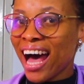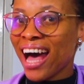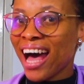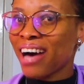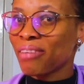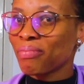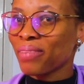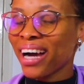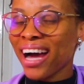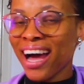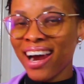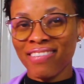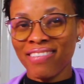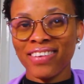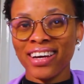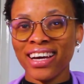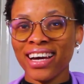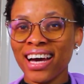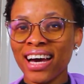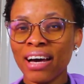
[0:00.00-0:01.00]

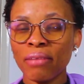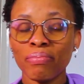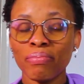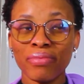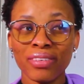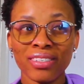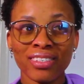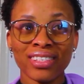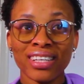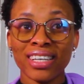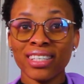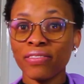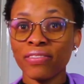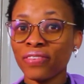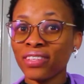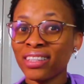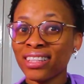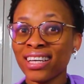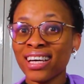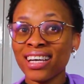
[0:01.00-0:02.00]
career, business,
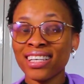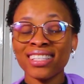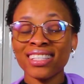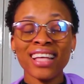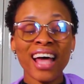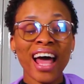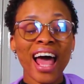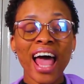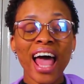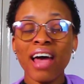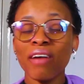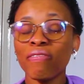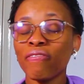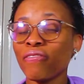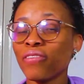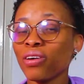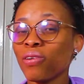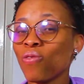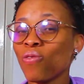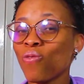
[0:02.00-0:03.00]
finance, every
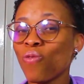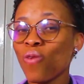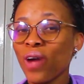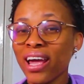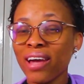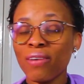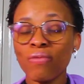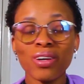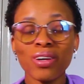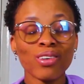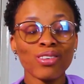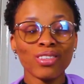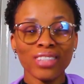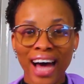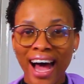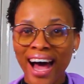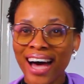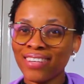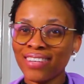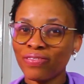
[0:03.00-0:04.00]
way we could
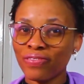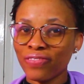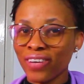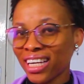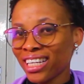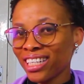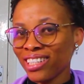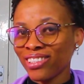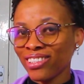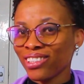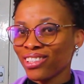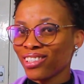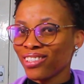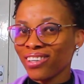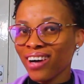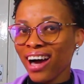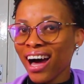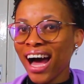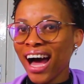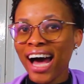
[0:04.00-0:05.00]
add value to
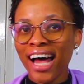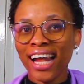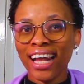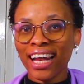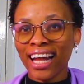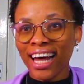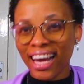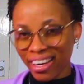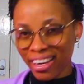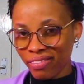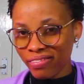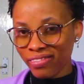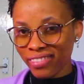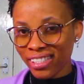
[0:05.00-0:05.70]
our lives.